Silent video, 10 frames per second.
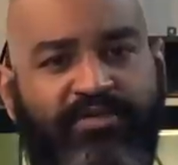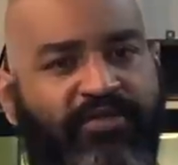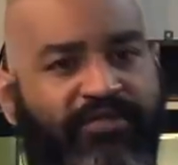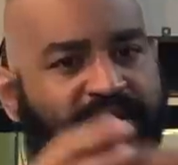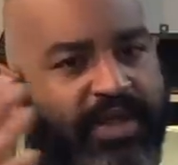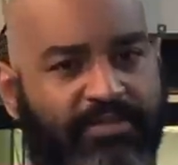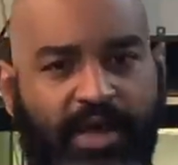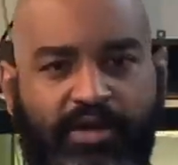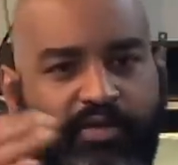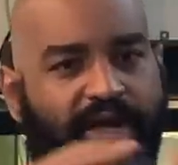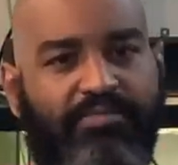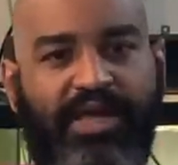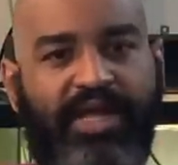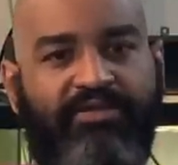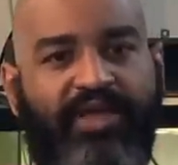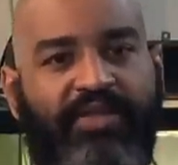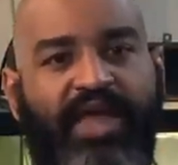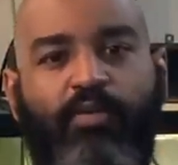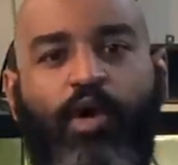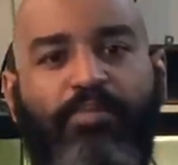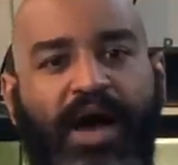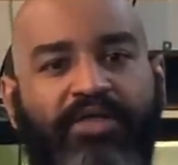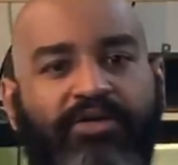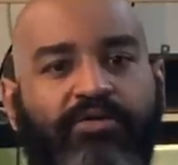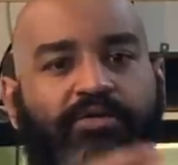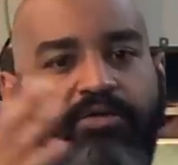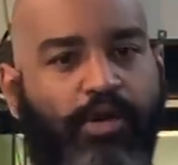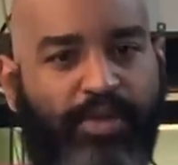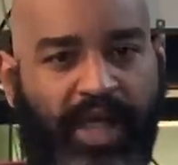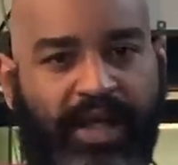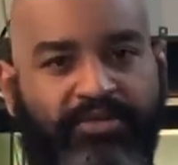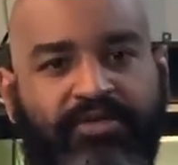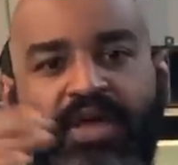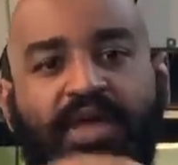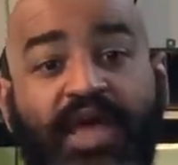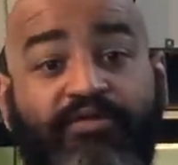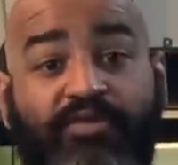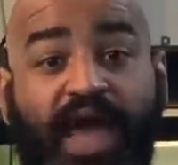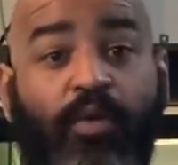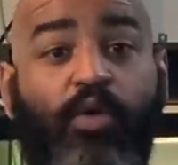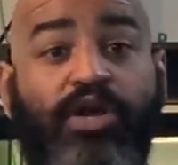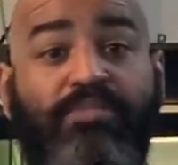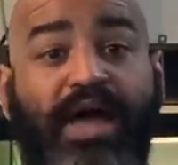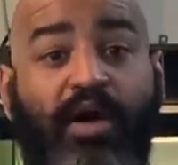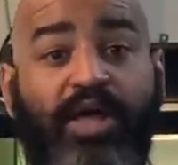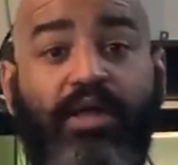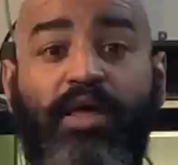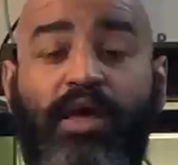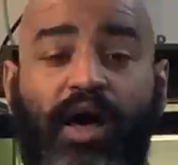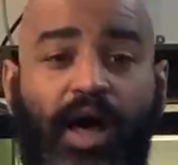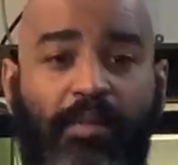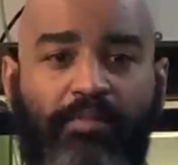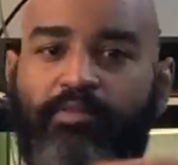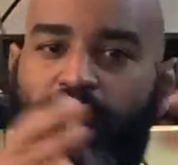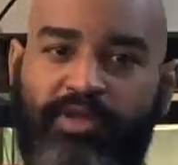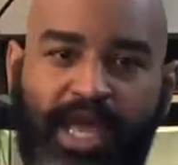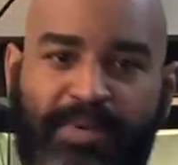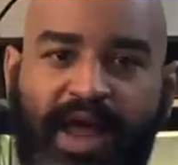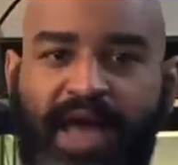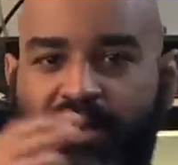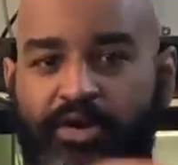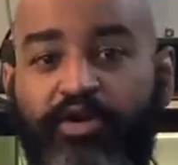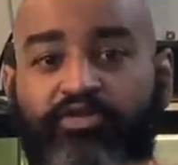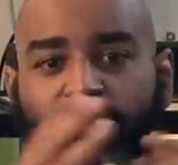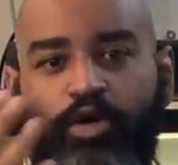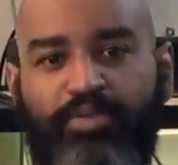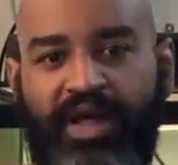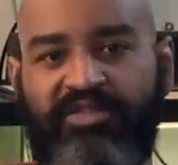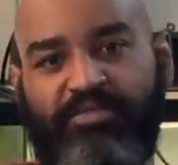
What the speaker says: feed them their green beans, and they won't bother your plants. If you're that worried about it, keep an eye out on your sword plants in